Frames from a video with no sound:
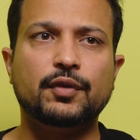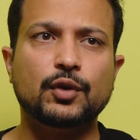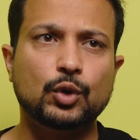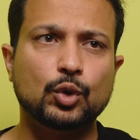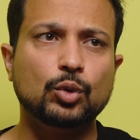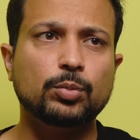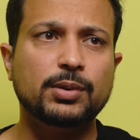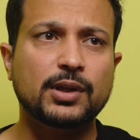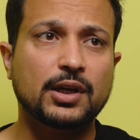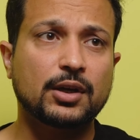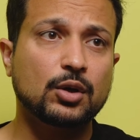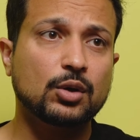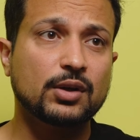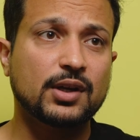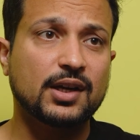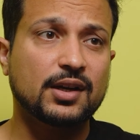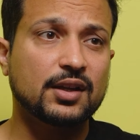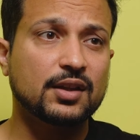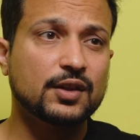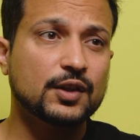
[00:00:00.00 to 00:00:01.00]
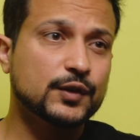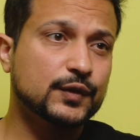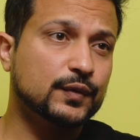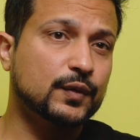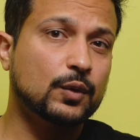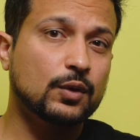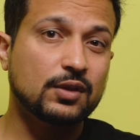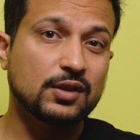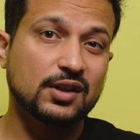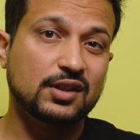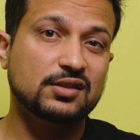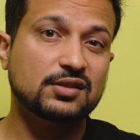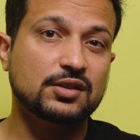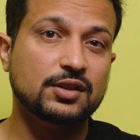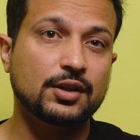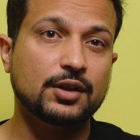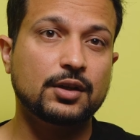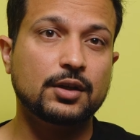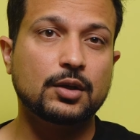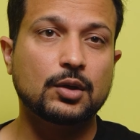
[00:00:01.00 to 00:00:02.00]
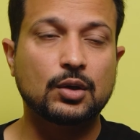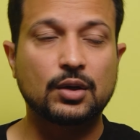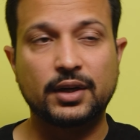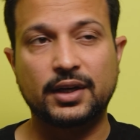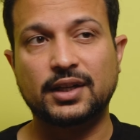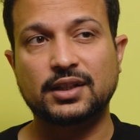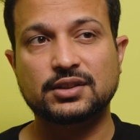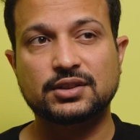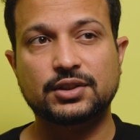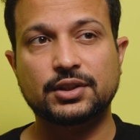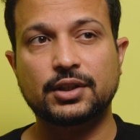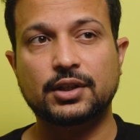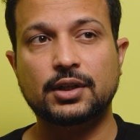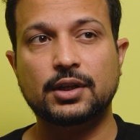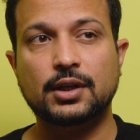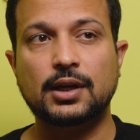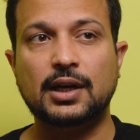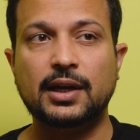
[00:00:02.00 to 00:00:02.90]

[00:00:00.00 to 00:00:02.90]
you do plan on getting this phone this year or next year,